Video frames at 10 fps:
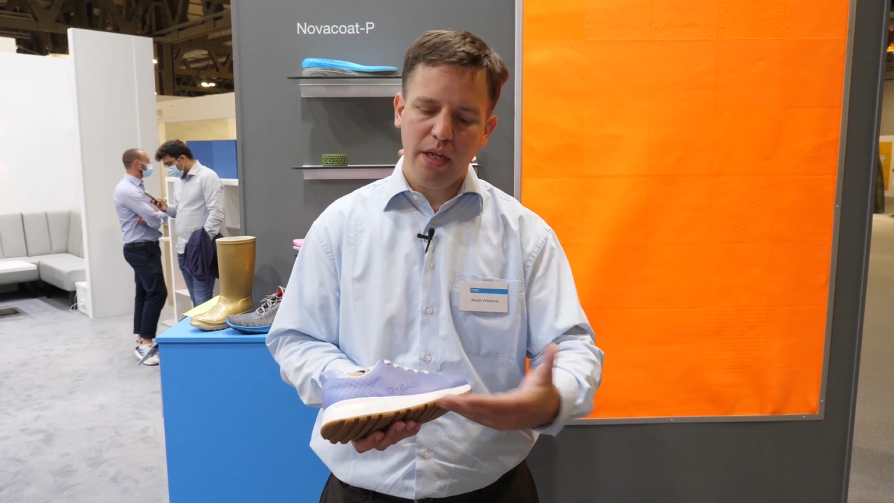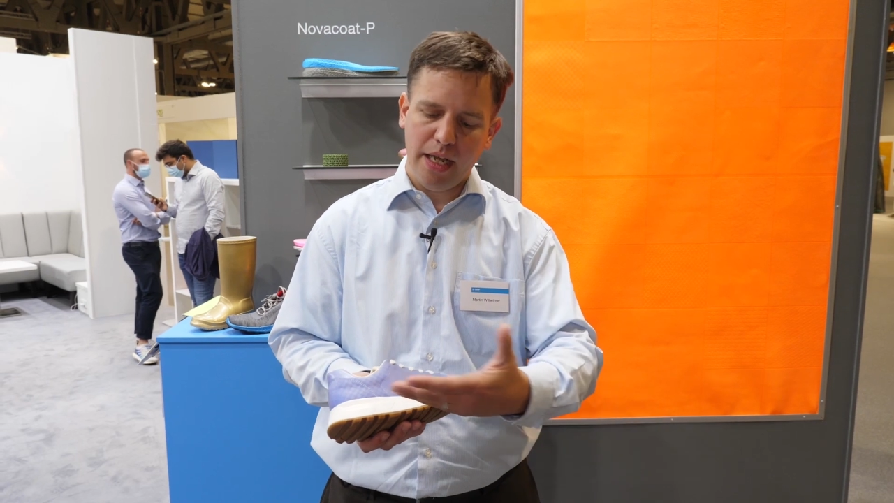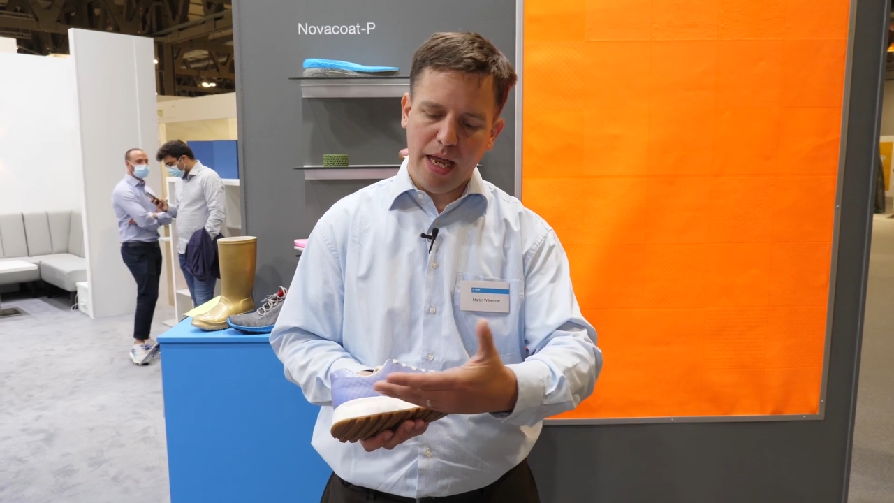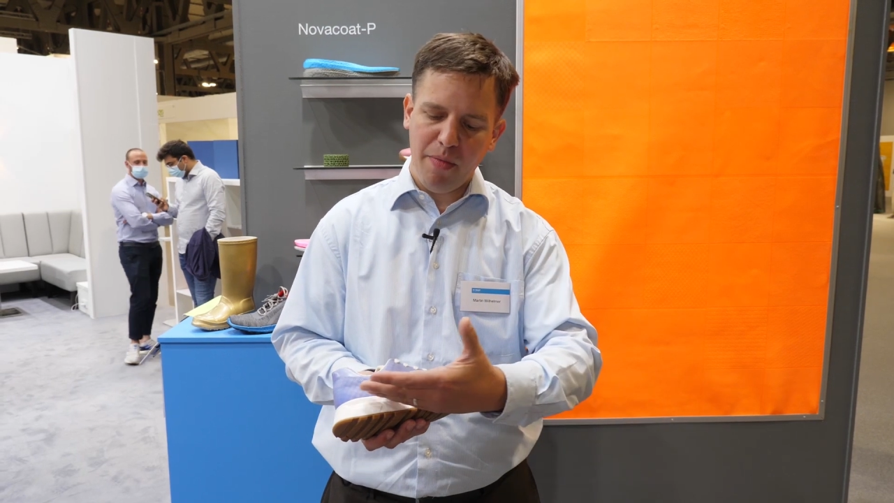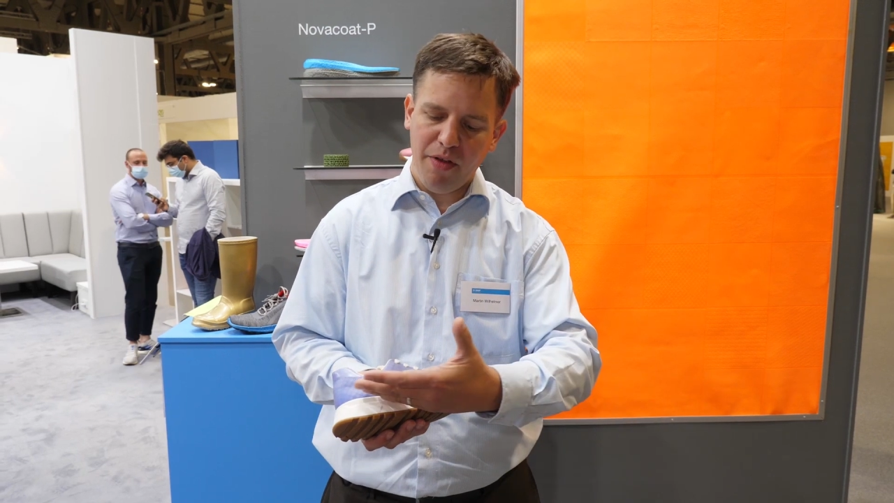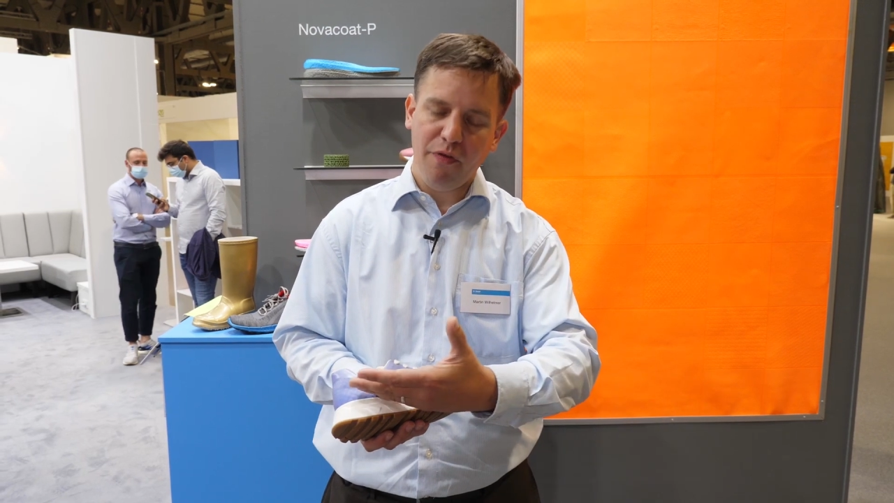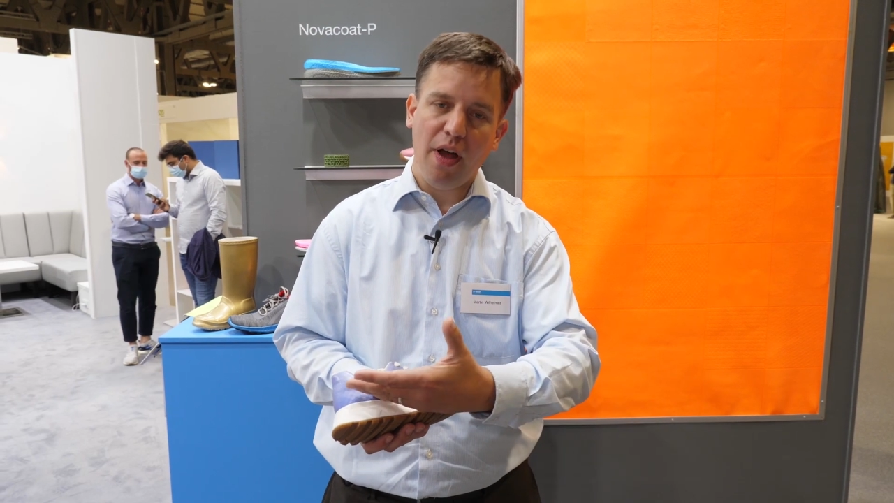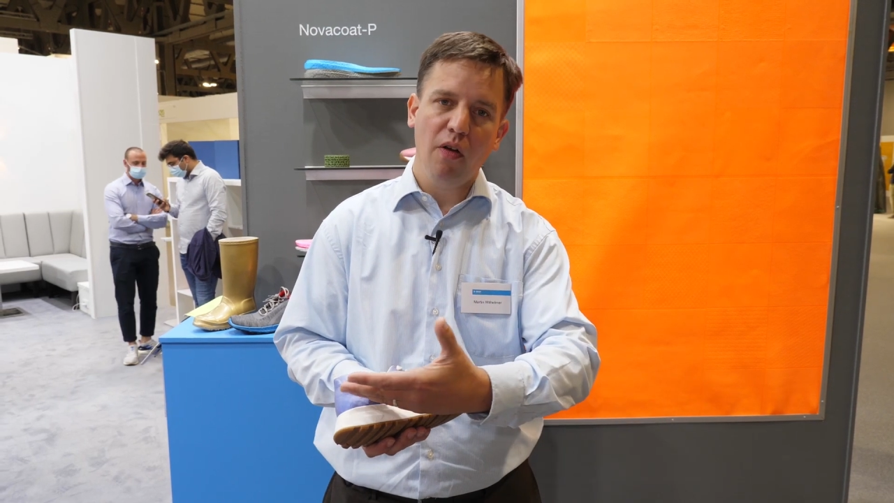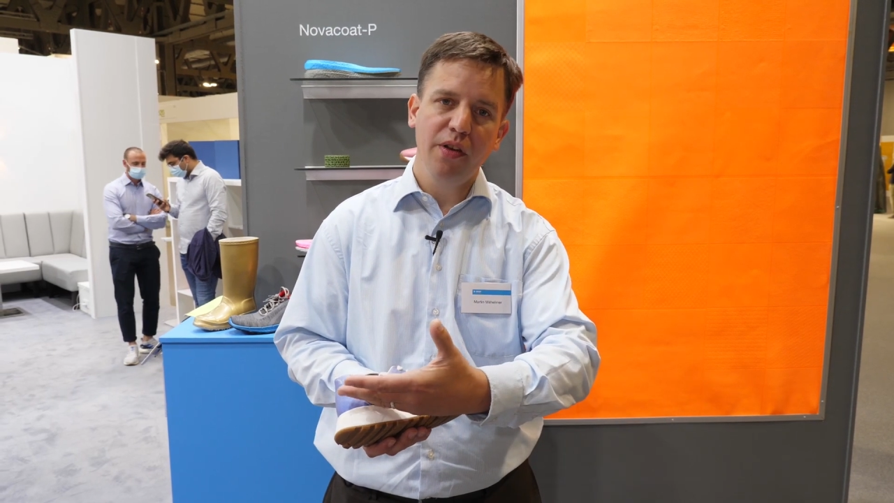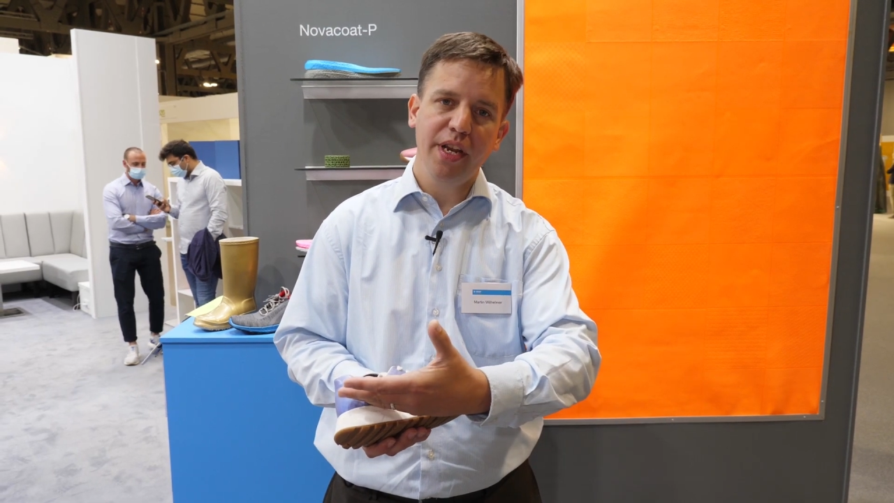can be
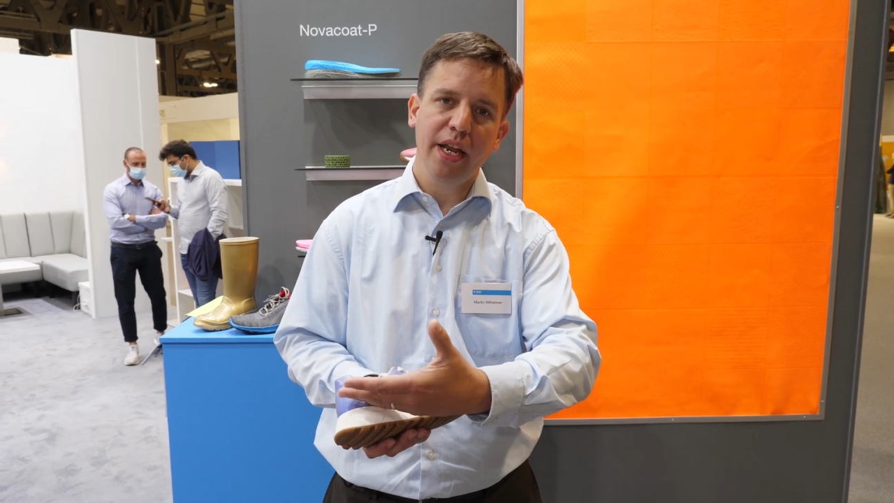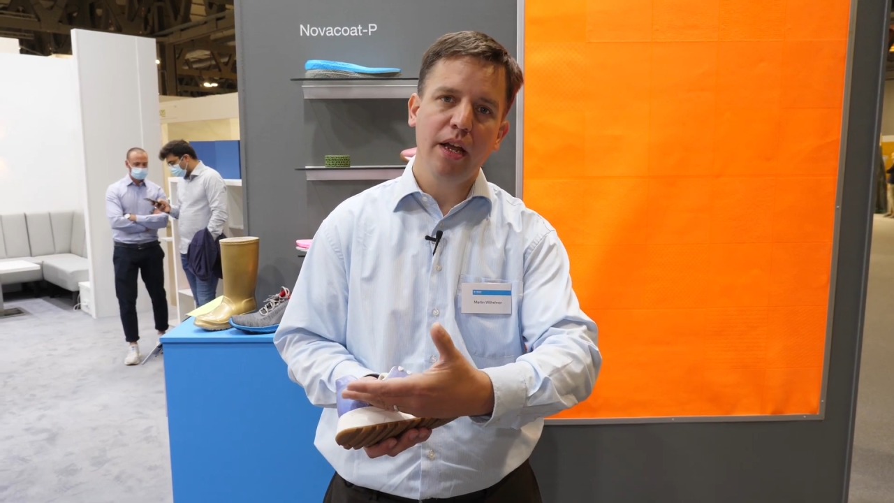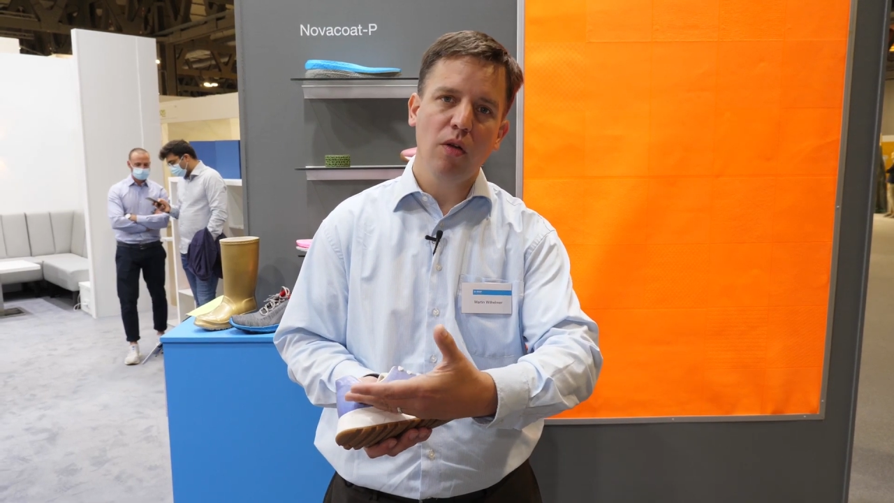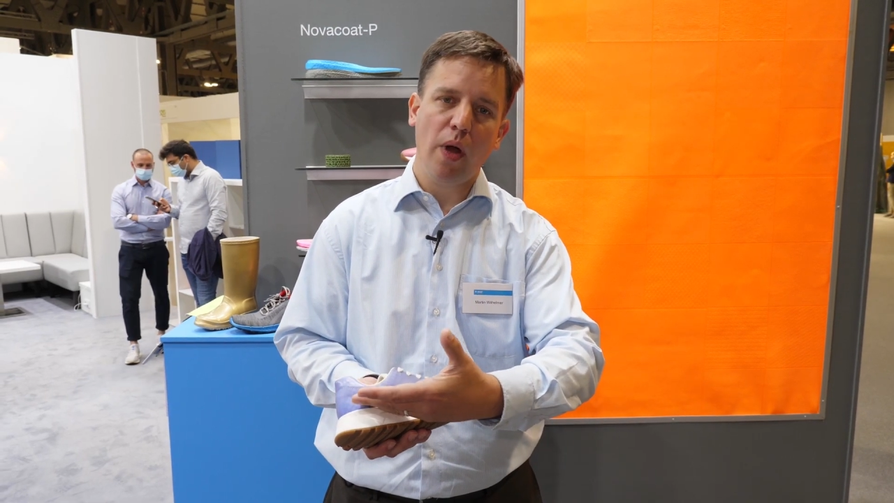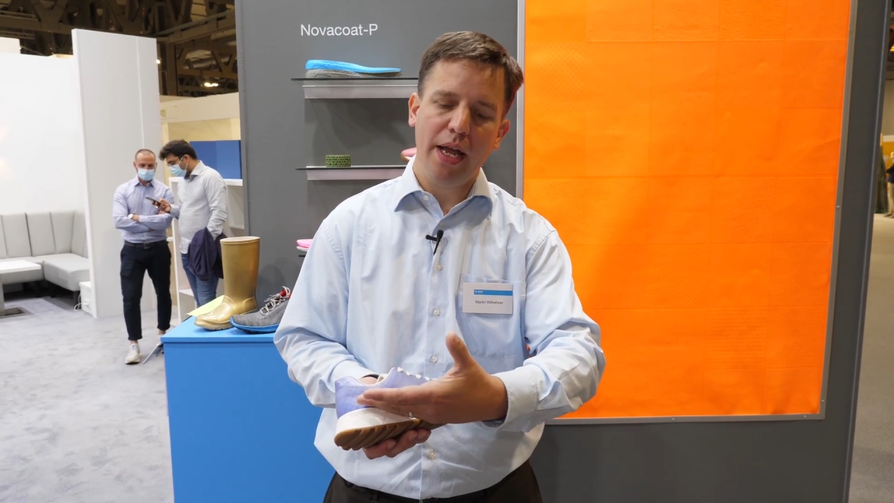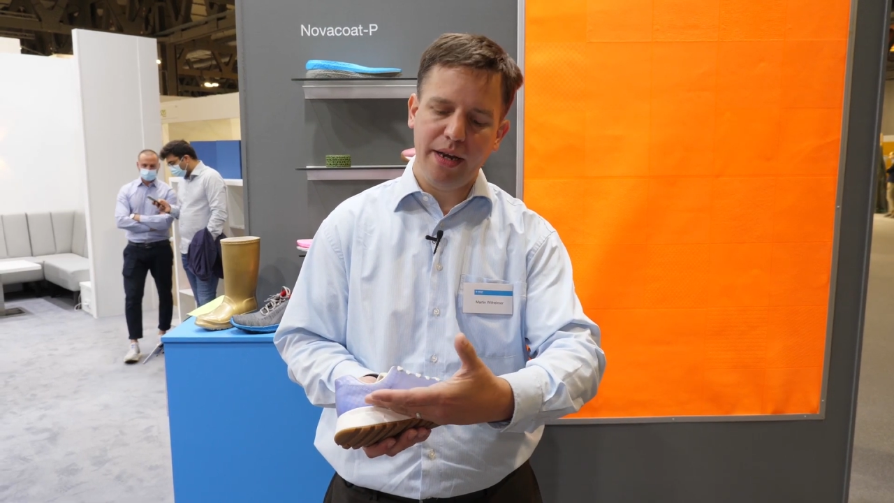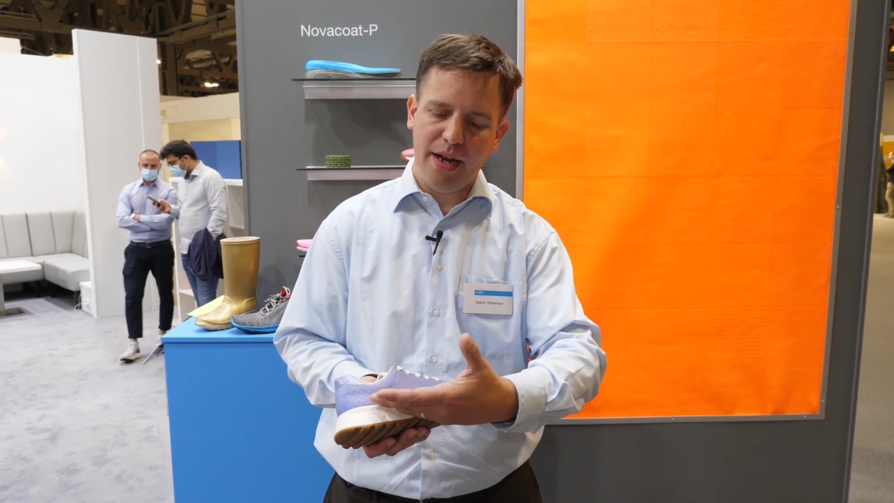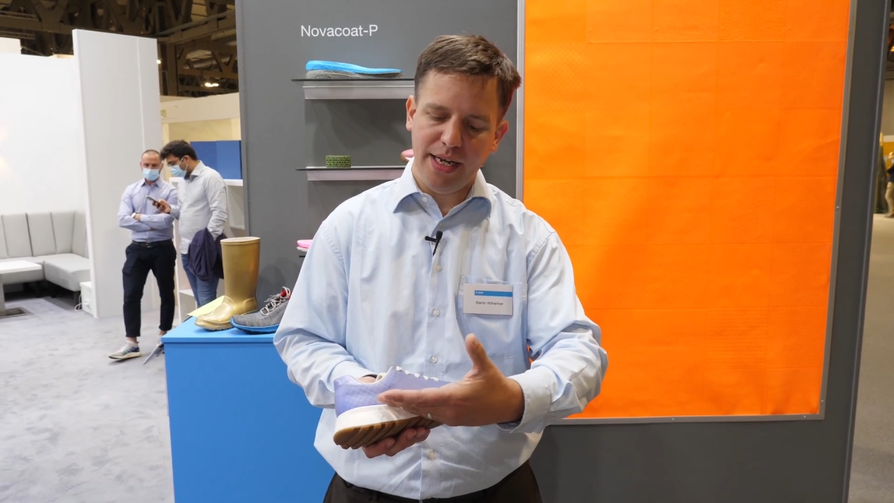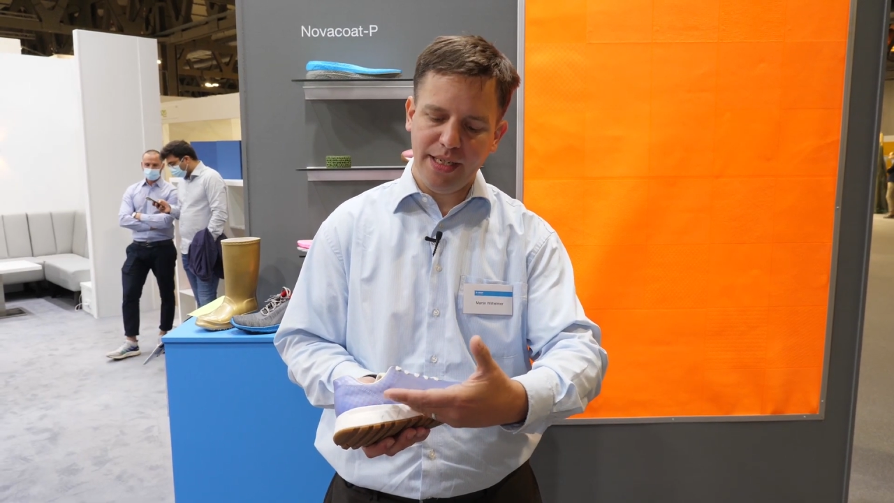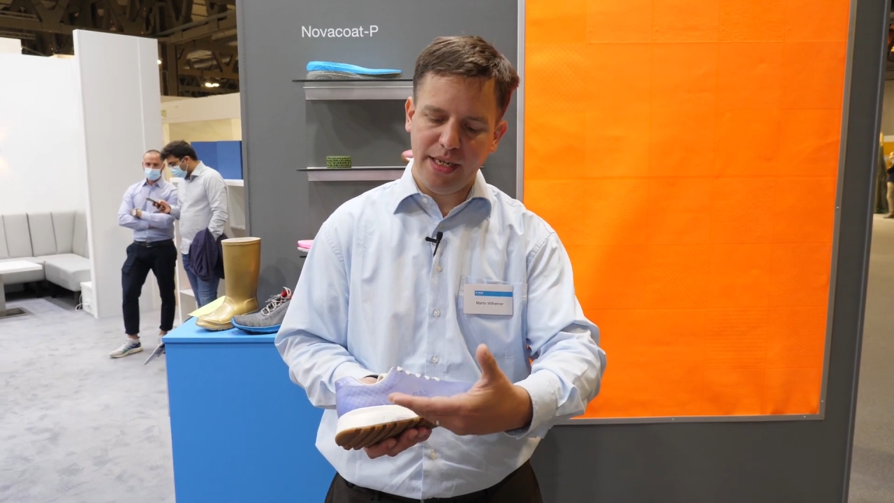found here quite
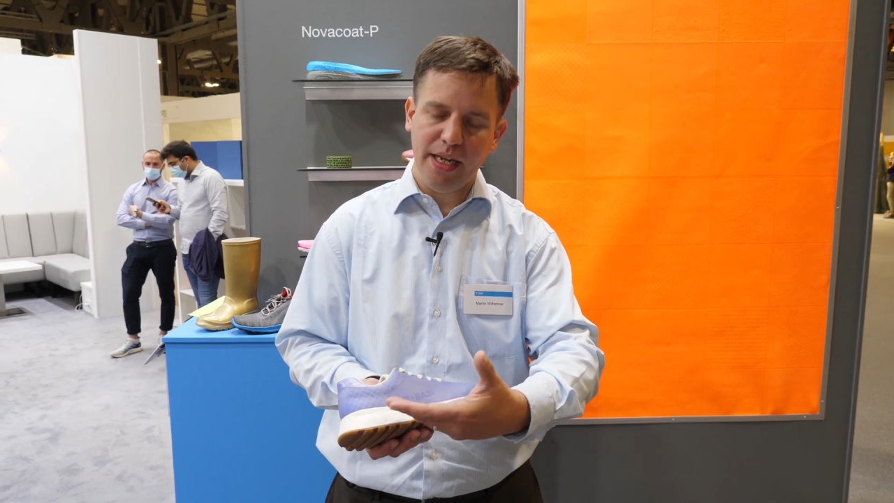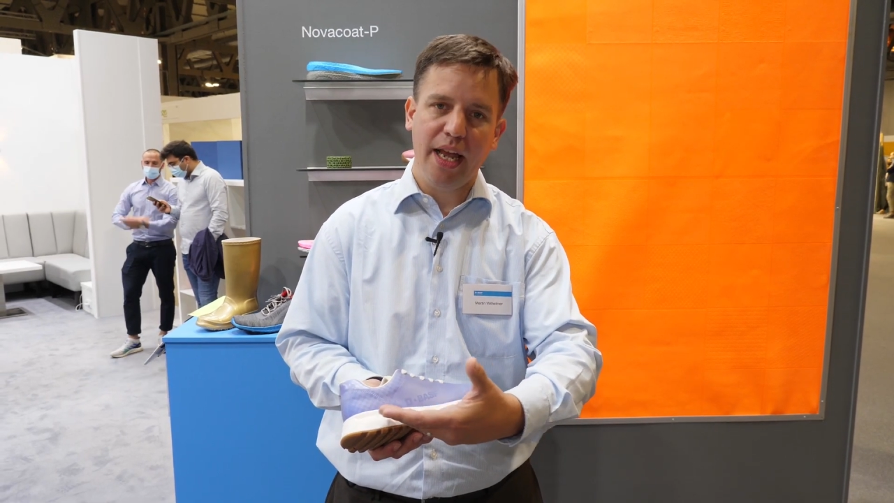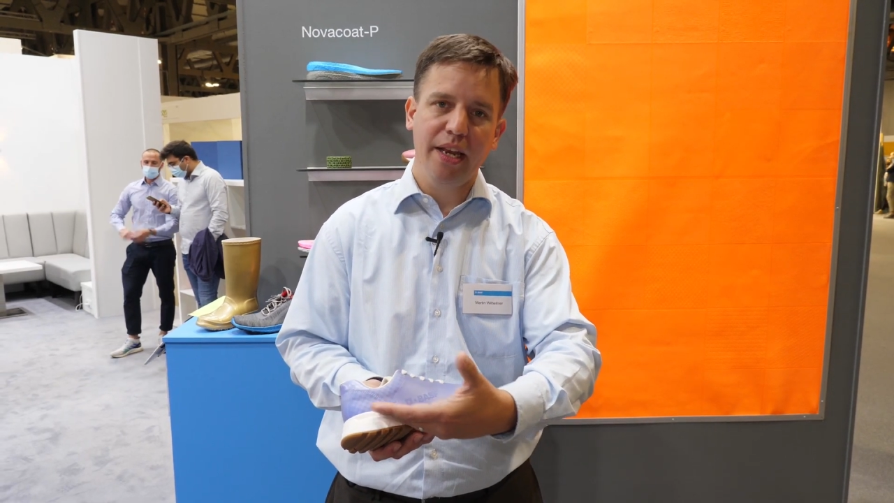nicely,